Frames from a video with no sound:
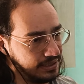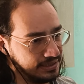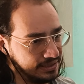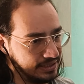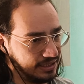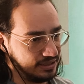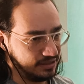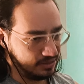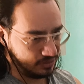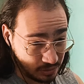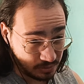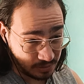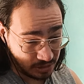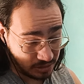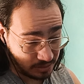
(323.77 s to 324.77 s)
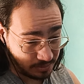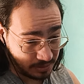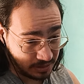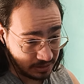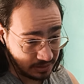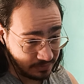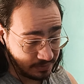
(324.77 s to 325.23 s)
as i said too much
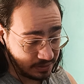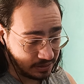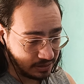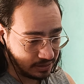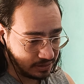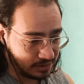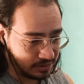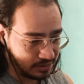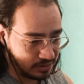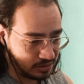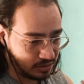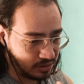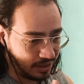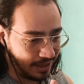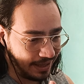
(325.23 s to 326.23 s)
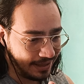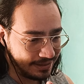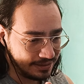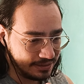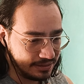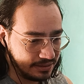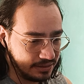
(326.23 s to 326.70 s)
repetitive the the song
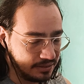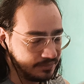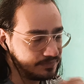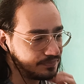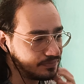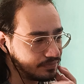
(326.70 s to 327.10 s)
and the